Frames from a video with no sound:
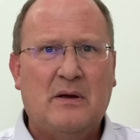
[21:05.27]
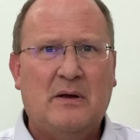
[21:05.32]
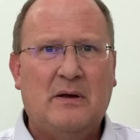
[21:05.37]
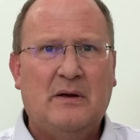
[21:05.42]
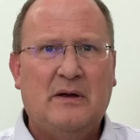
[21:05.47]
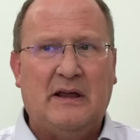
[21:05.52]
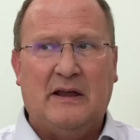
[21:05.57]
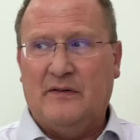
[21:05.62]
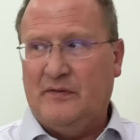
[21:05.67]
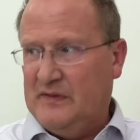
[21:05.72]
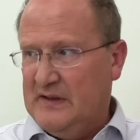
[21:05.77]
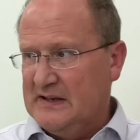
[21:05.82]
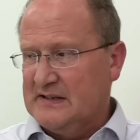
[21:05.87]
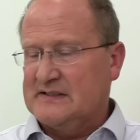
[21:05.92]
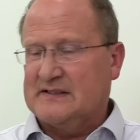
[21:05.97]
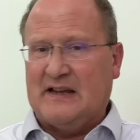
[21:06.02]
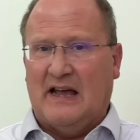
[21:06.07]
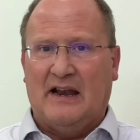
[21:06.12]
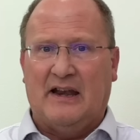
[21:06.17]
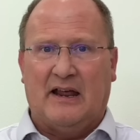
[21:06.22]
In this
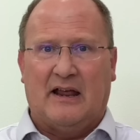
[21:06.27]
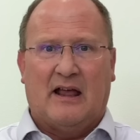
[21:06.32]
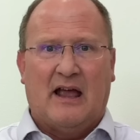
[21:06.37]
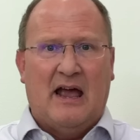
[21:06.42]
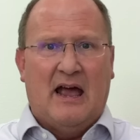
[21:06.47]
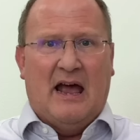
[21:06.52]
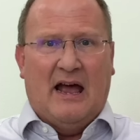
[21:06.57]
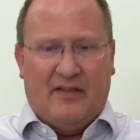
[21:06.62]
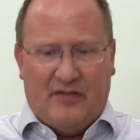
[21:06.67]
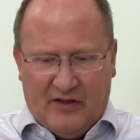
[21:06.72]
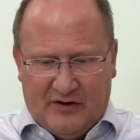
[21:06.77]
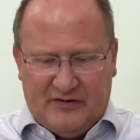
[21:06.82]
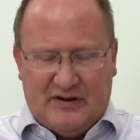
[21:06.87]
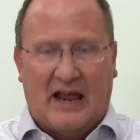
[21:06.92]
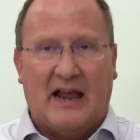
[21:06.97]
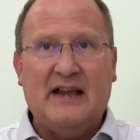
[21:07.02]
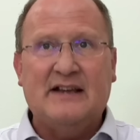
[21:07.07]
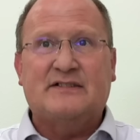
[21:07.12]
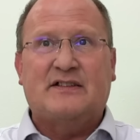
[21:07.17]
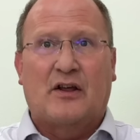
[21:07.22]
setting, the
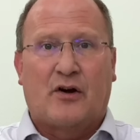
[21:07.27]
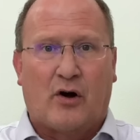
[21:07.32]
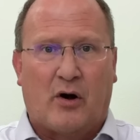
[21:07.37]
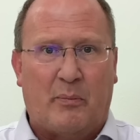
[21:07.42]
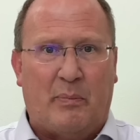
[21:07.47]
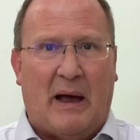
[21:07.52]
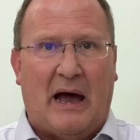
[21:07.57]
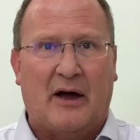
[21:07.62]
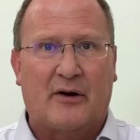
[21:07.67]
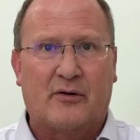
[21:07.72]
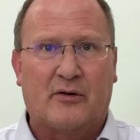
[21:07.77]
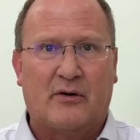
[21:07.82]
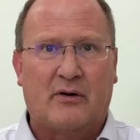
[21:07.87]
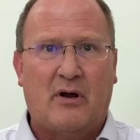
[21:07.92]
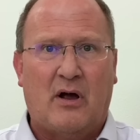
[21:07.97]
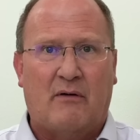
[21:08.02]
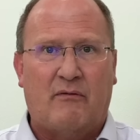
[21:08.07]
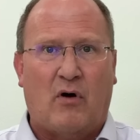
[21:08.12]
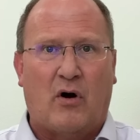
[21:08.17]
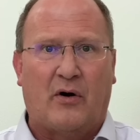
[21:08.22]
days that are a pattern
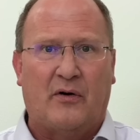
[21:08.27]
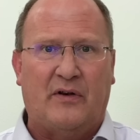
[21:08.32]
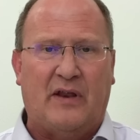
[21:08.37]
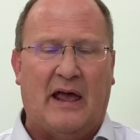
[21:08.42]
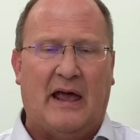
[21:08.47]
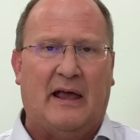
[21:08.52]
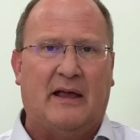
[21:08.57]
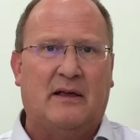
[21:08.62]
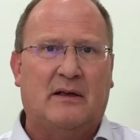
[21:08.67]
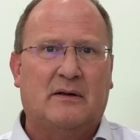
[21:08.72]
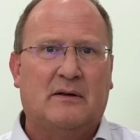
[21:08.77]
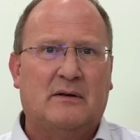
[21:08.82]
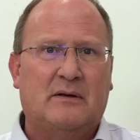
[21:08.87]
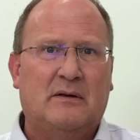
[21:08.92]
of our day,